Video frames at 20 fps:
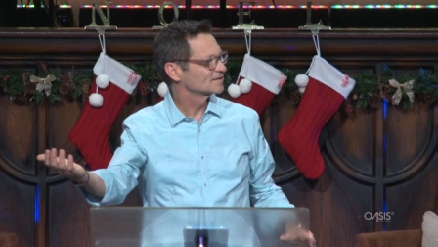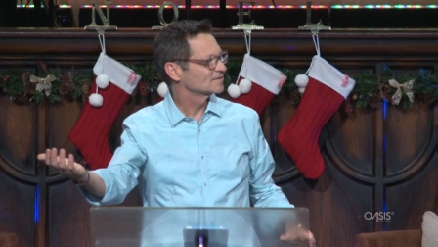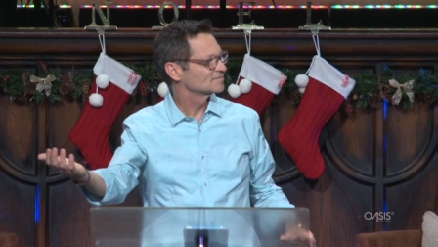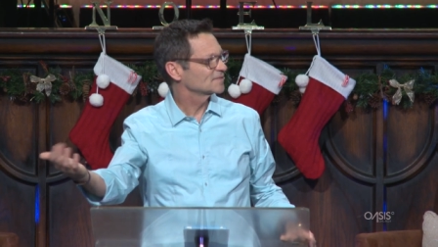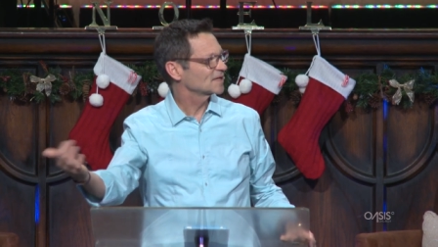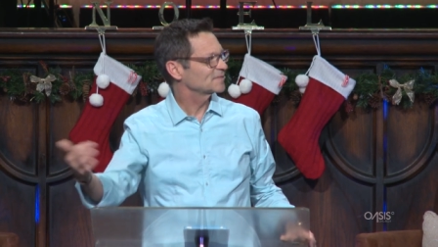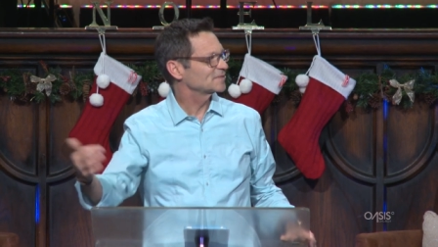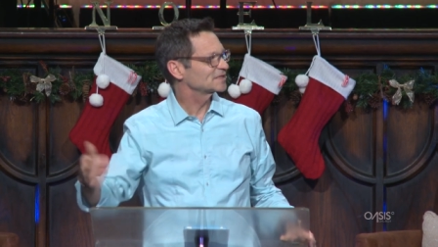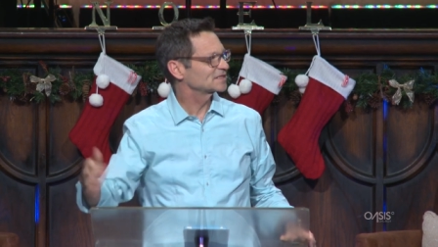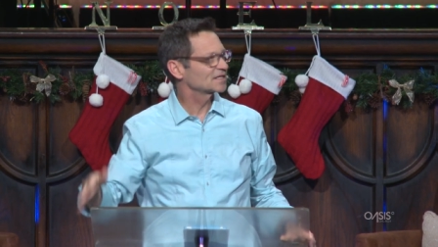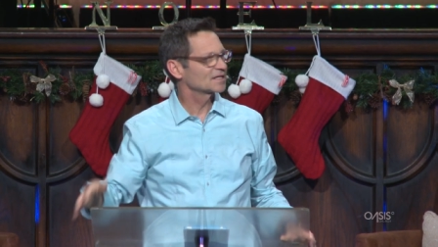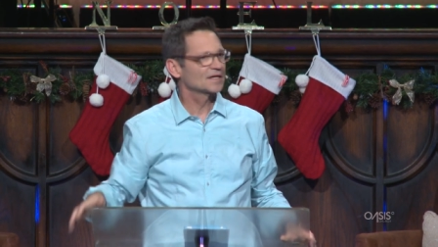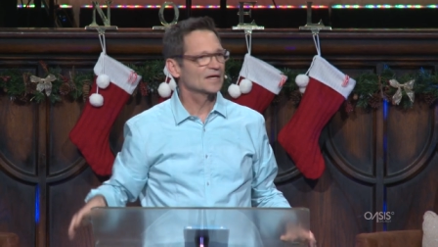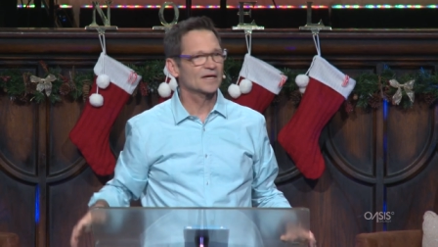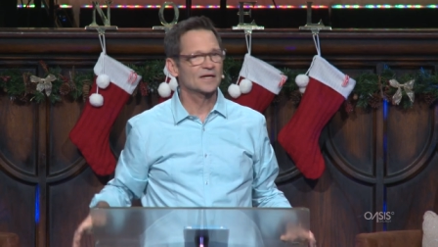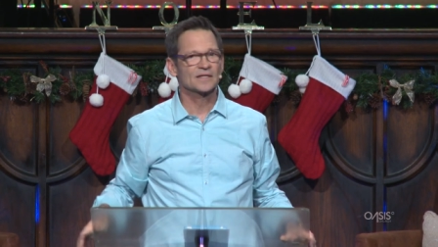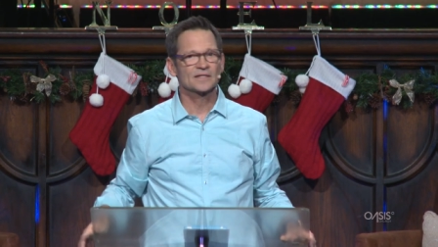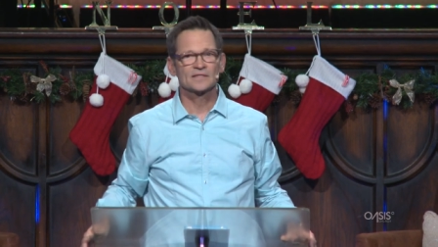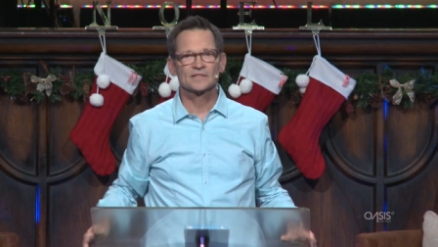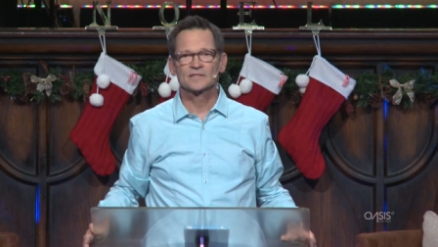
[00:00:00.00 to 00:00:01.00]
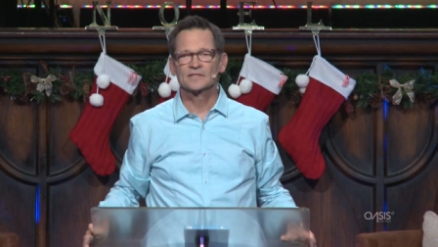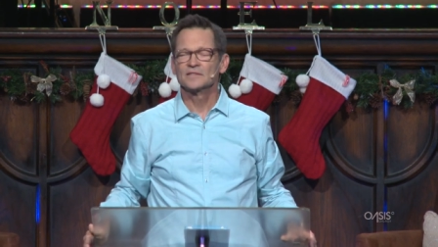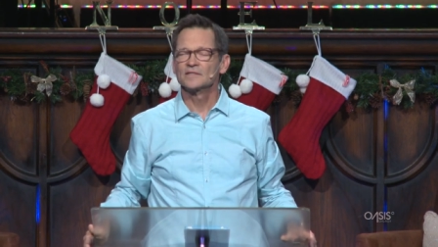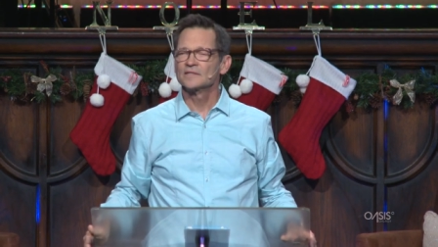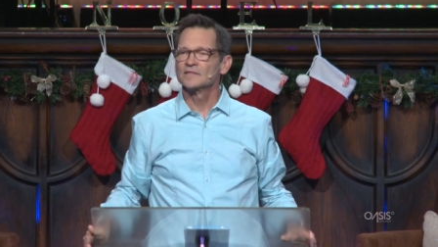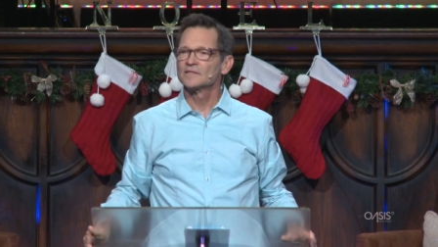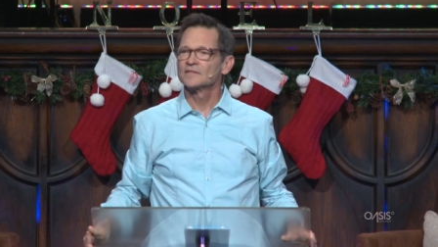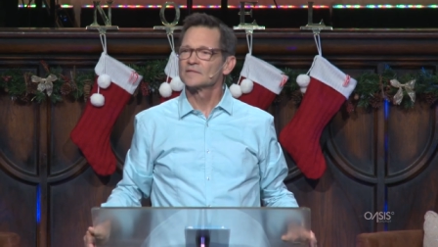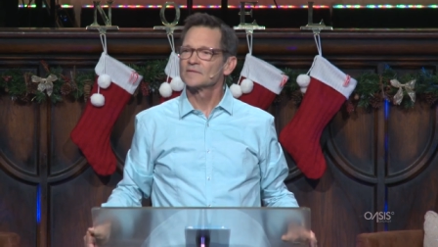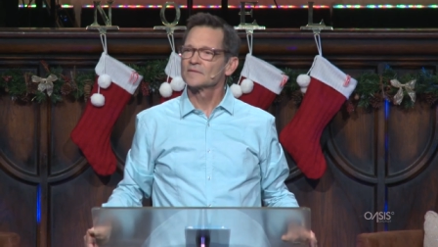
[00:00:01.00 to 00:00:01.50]
Maybe tonight
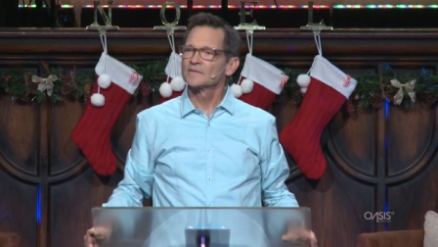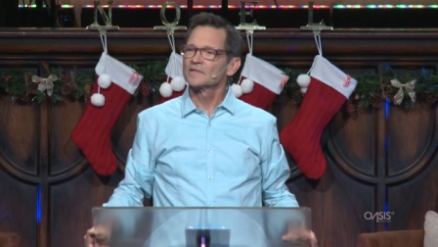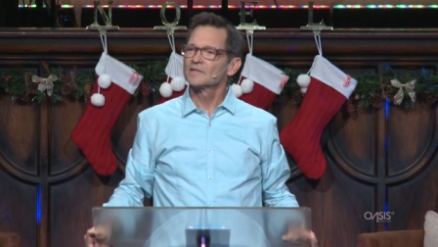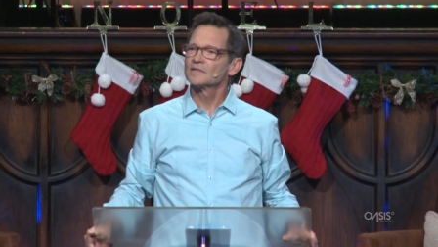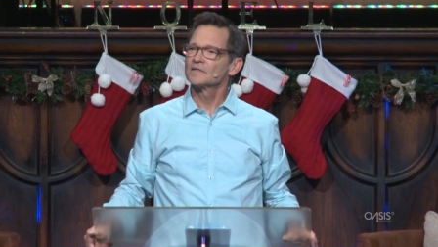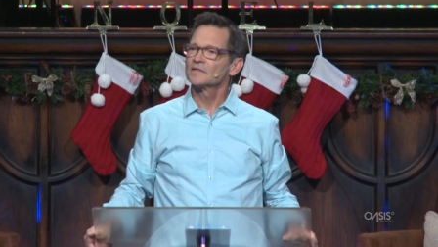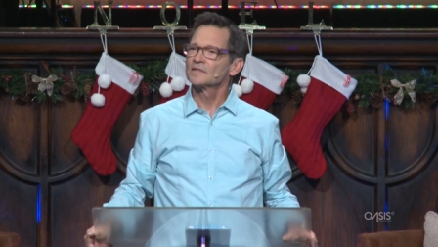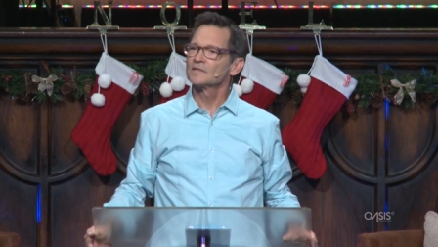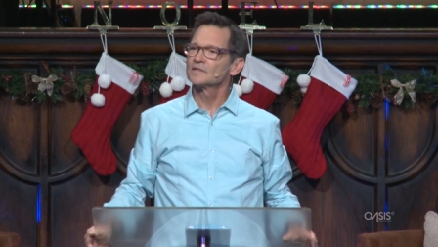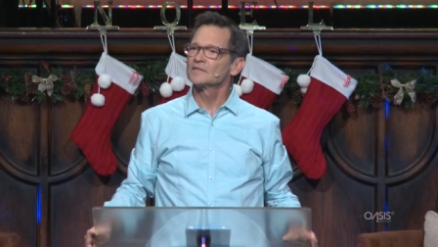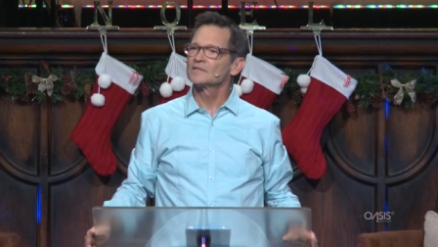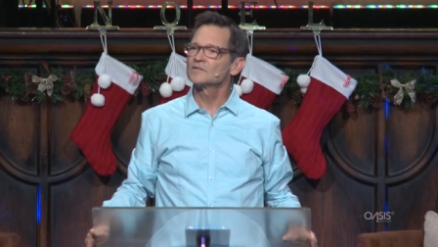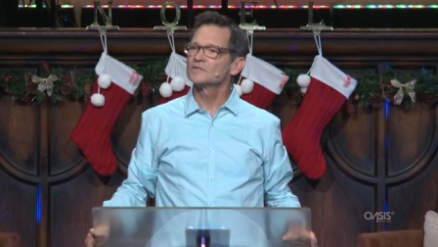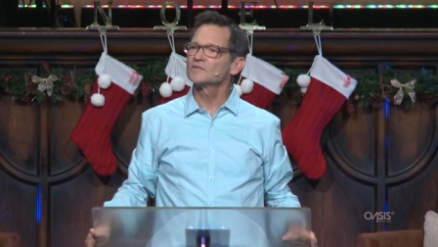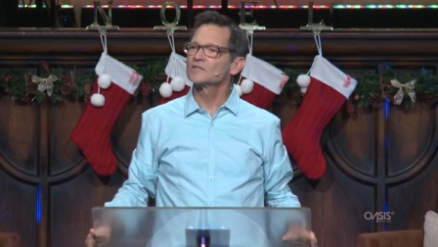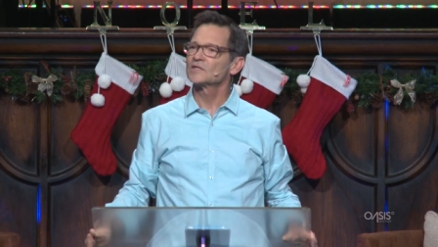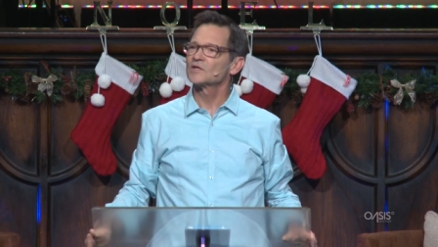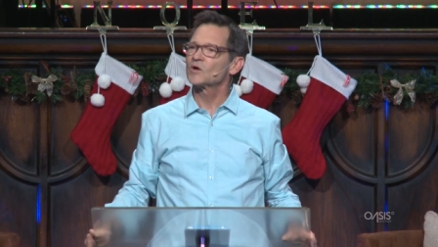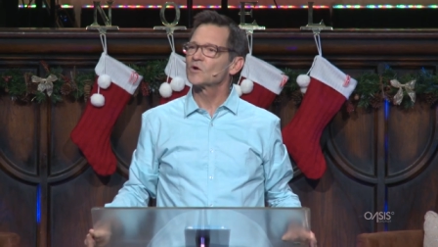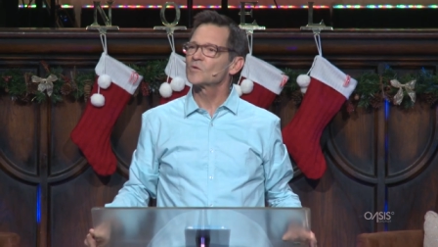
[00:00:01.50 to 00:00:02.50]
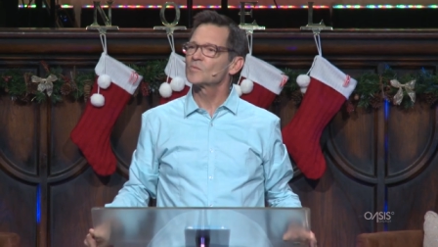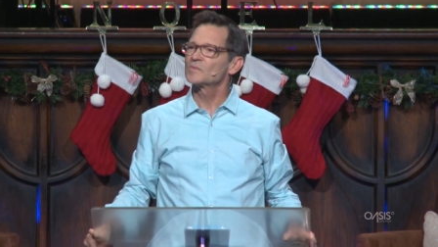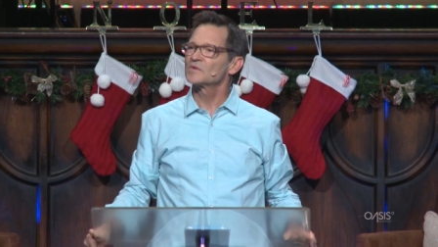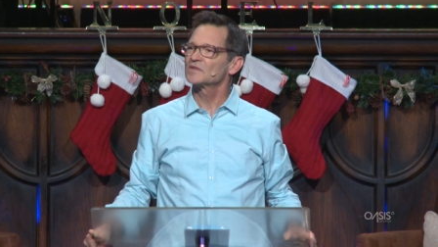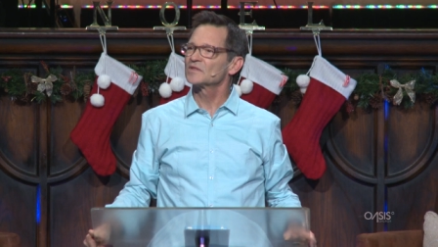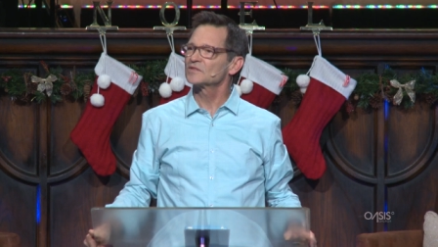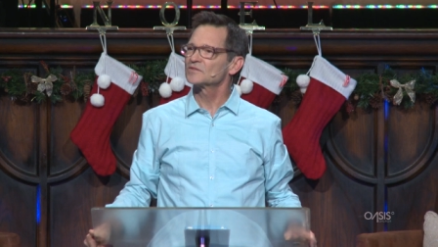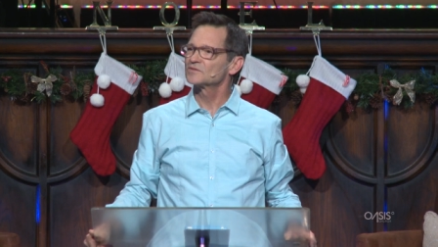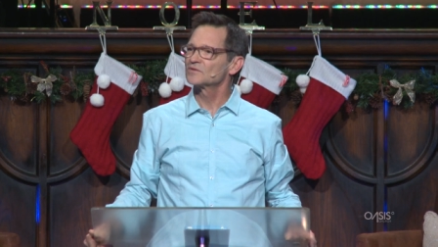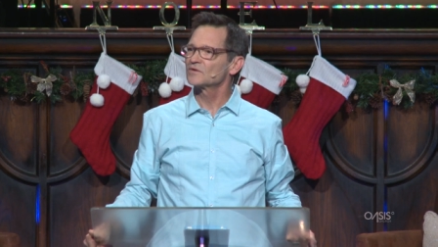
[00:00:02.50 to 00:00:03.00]
you could
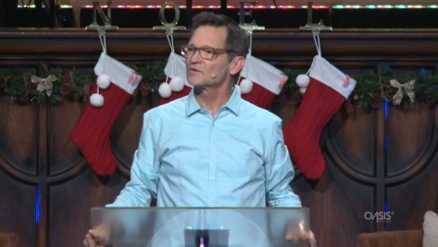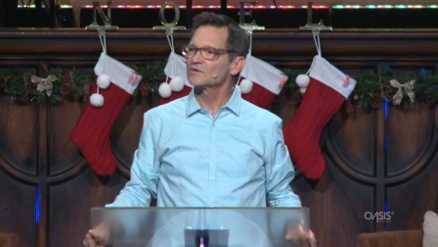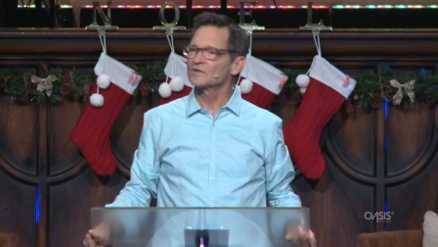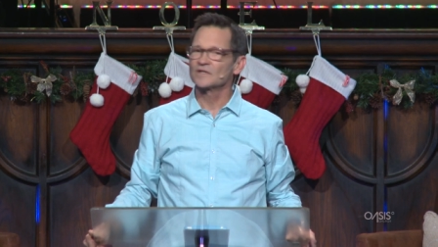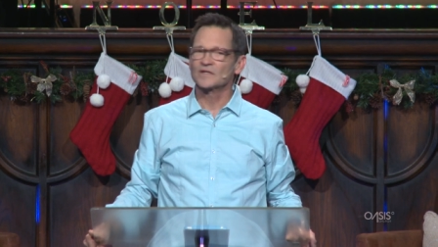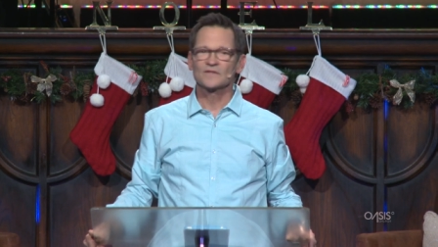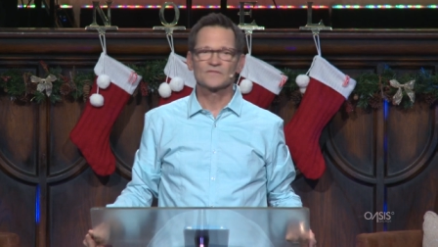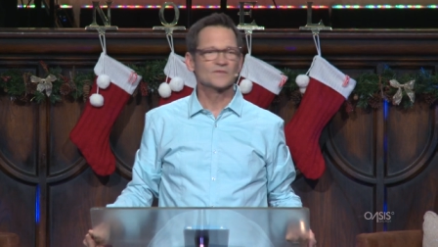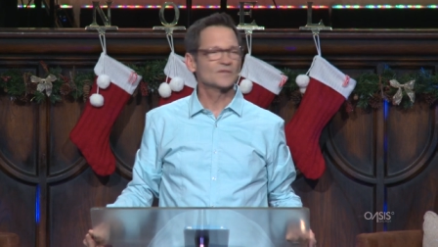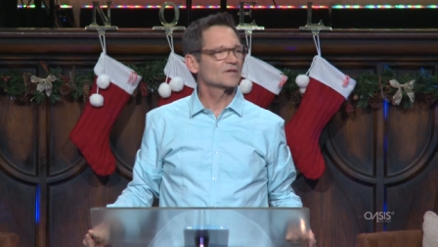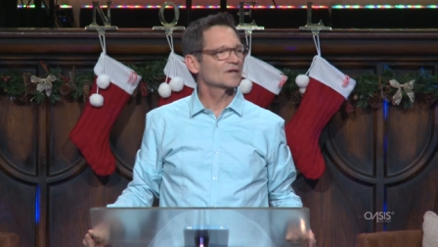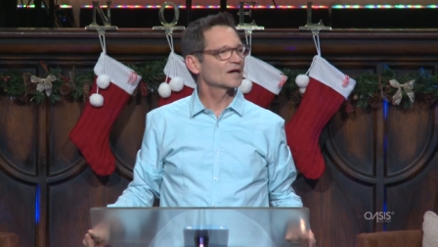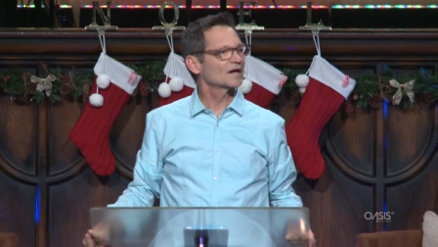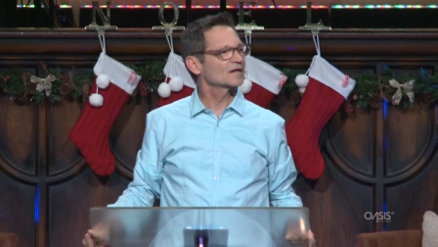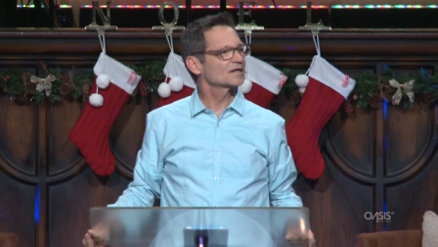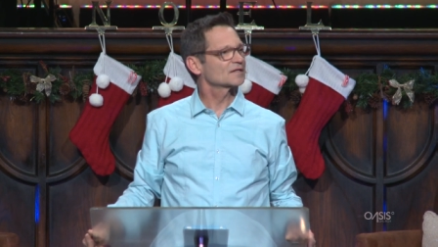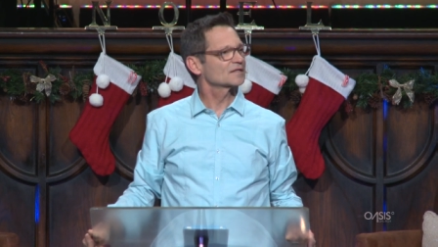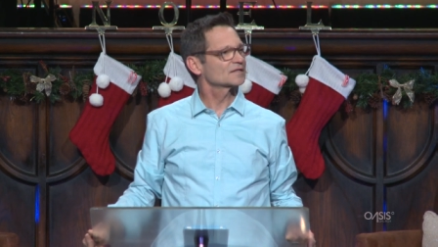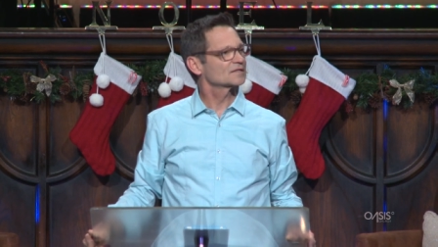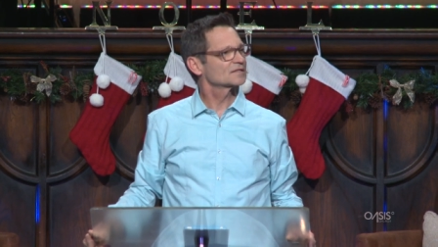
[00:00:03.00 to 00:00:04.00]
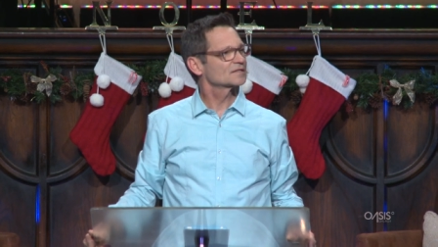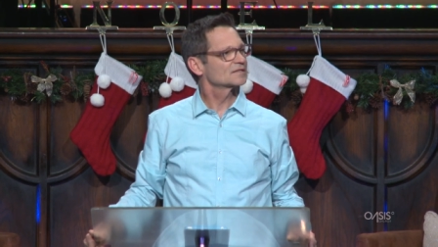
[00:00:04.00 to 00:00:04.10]
open the door of your heart